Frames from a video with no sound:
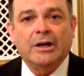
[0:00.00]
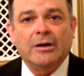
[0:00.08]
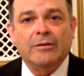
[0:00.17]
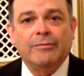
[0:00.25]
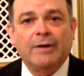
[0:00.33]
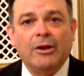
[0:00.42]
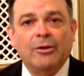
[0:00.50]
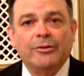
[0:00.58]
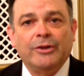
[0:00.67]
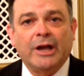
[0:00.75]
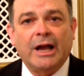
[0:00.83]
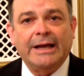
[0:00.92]
followed
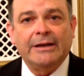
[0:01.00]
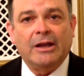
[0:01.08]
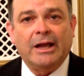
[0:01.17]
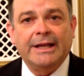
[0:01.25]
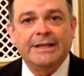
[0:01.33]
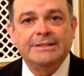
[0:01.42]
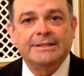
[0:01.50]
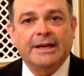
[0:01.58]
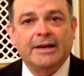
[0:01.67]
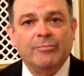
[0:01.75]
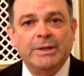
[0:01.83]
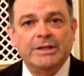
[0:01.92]
the guidelines that
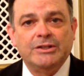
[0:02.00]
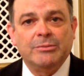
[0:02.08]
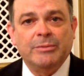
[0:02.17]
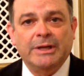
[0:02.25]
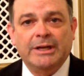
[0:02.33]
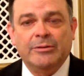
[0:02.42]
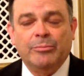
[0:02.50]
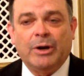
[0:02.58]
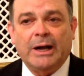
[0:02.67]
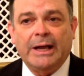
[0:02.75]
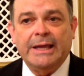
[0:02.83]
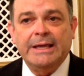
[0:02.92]
have been submitted
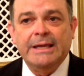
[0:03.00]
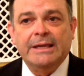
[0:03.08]
by